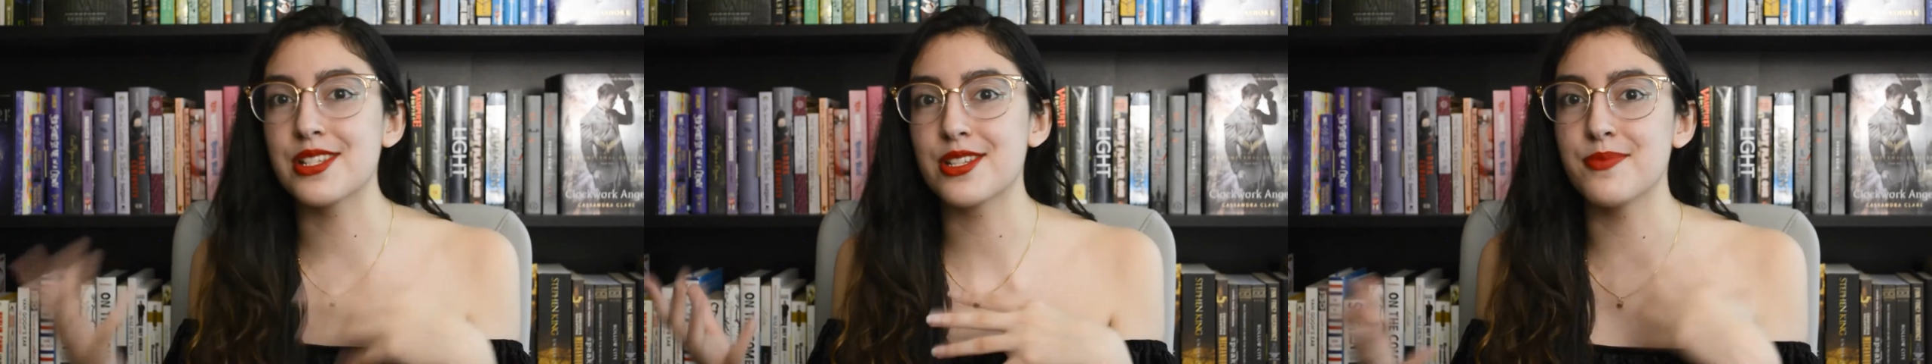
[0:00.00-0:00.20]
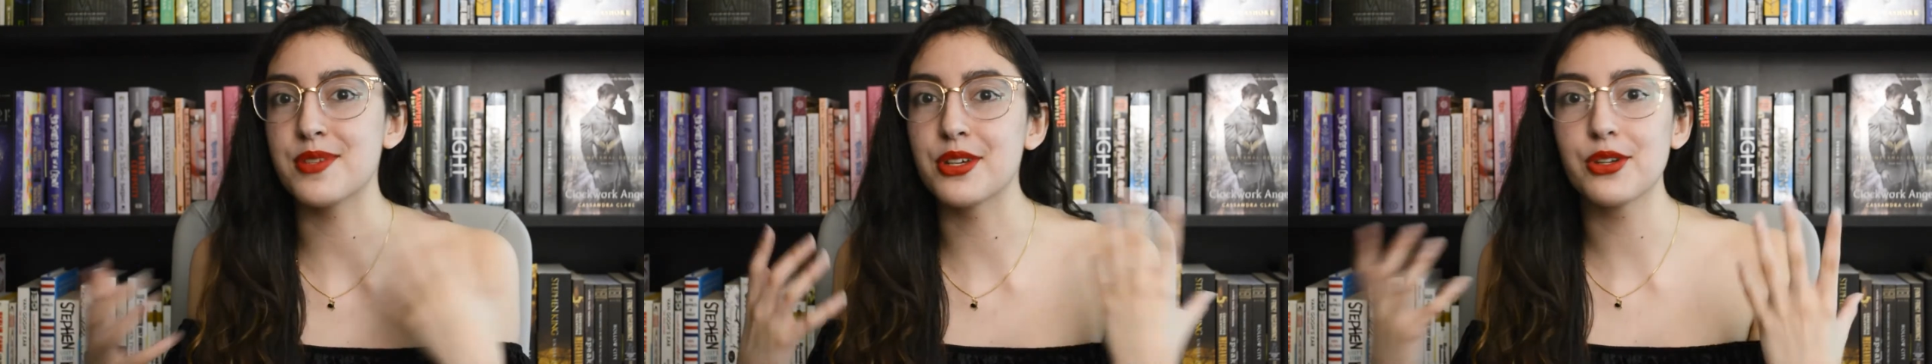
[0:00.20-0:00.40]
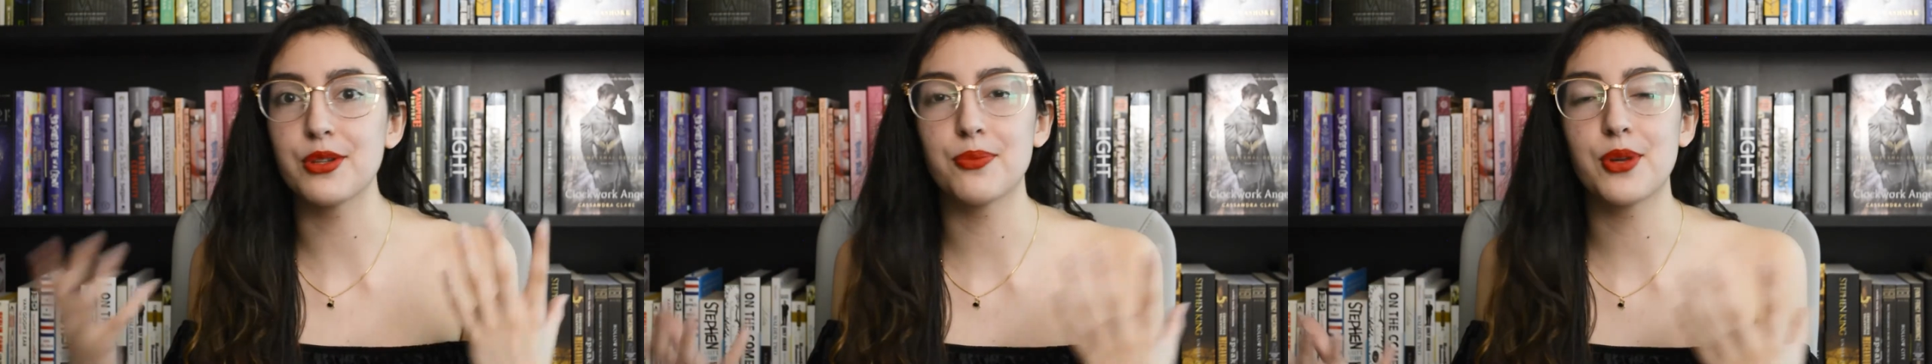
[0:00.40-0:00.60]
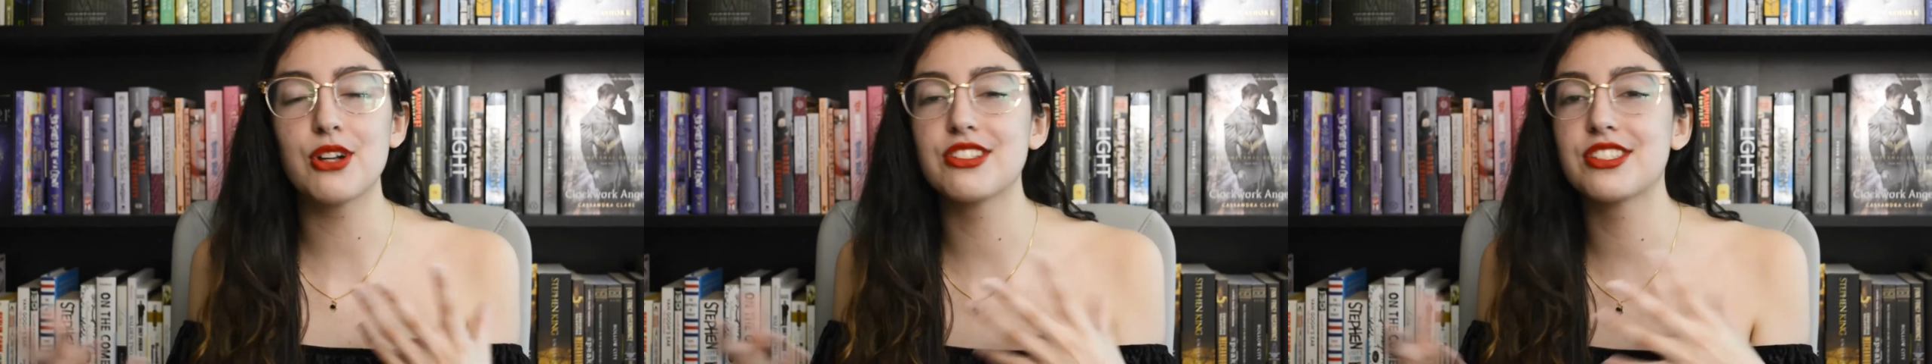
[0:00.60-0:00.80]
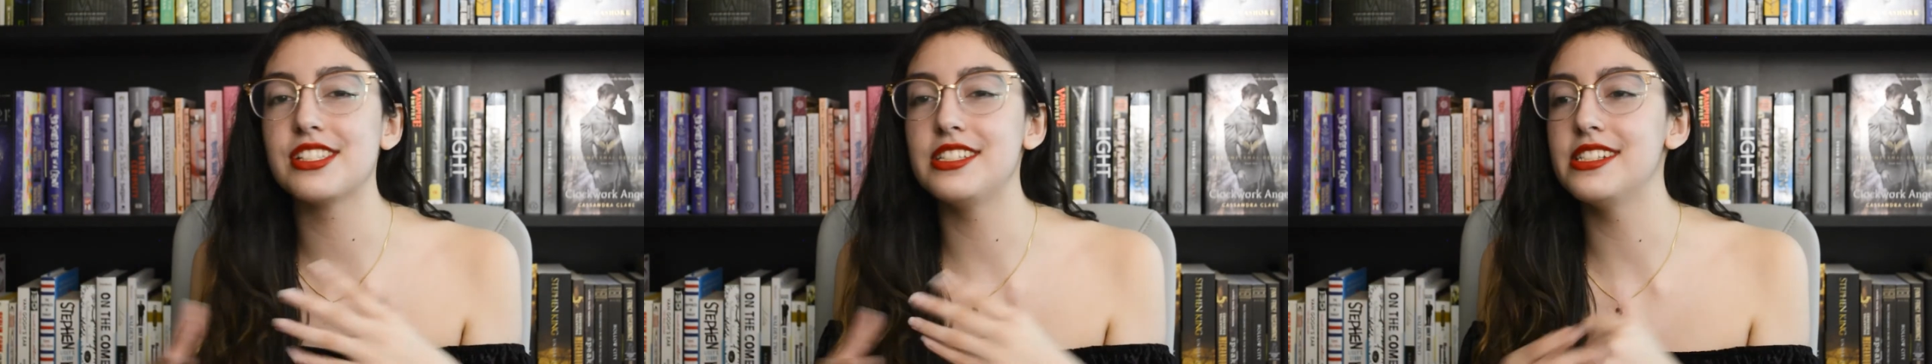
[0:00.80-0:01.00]
to be a good
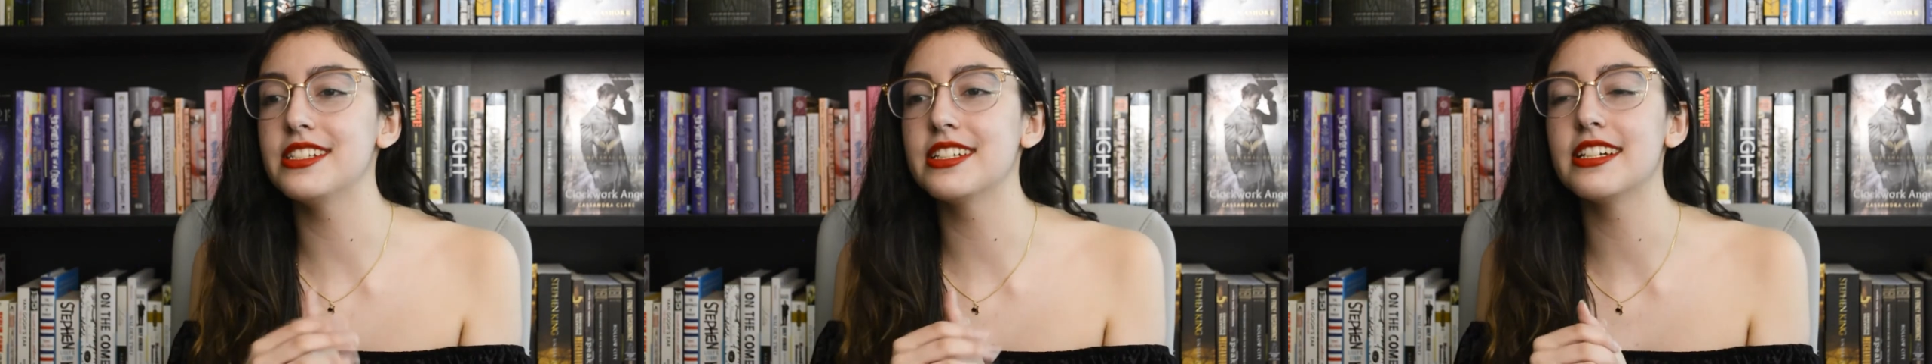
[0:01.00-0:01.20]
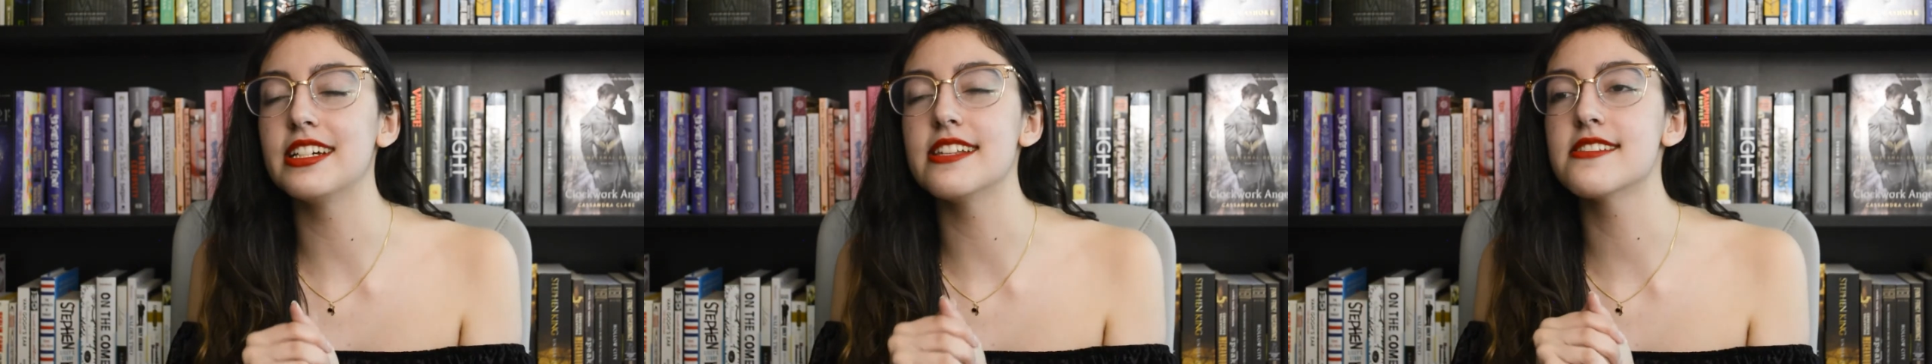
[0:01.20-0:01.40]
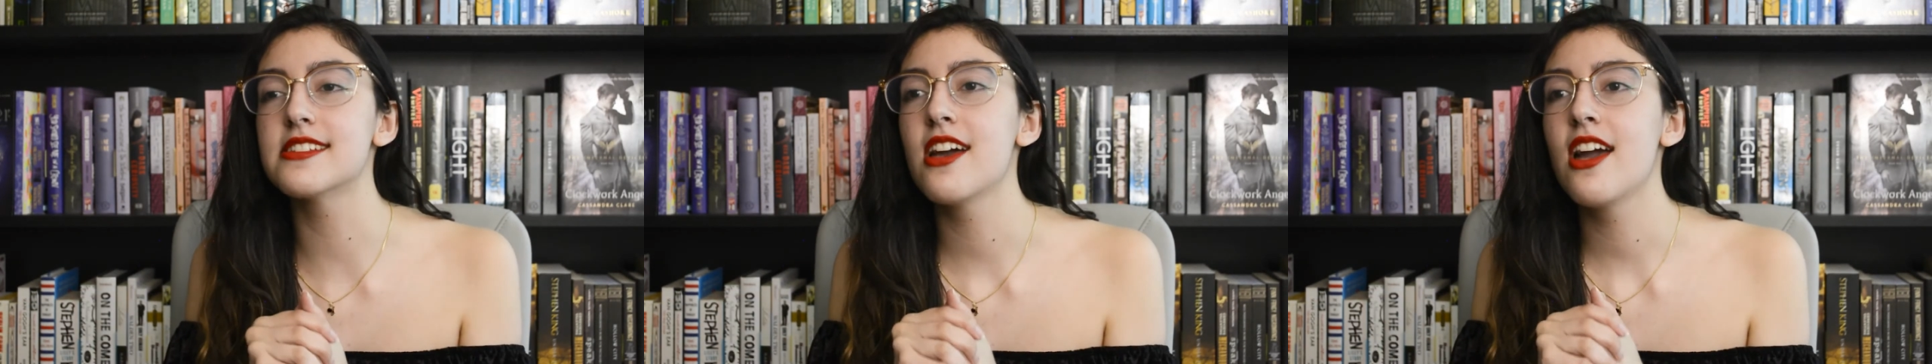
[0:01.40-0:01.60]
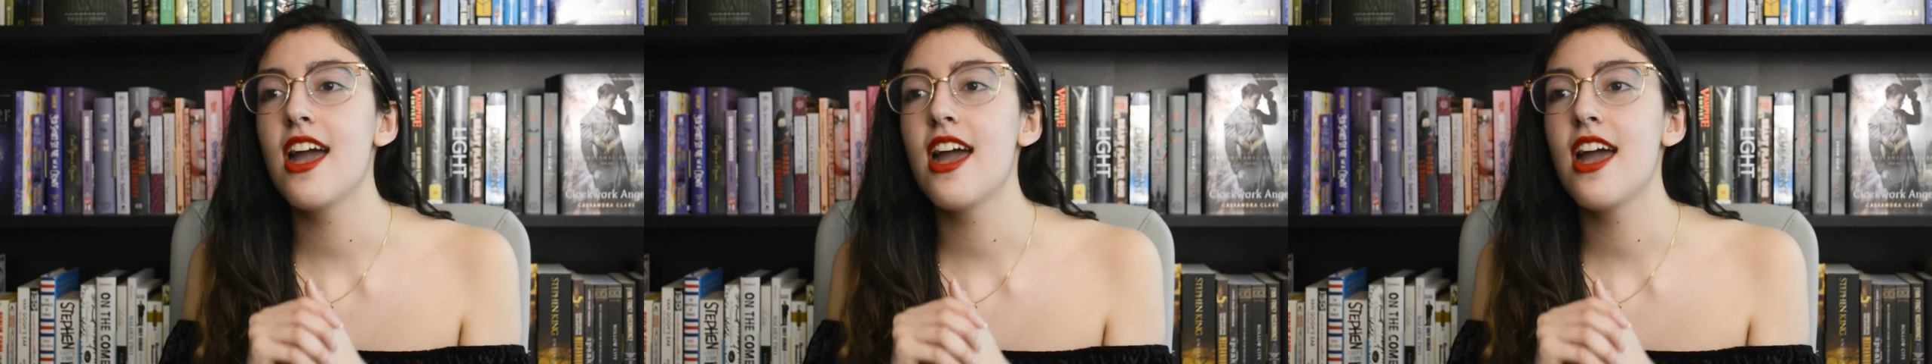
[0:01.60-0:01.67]
person, because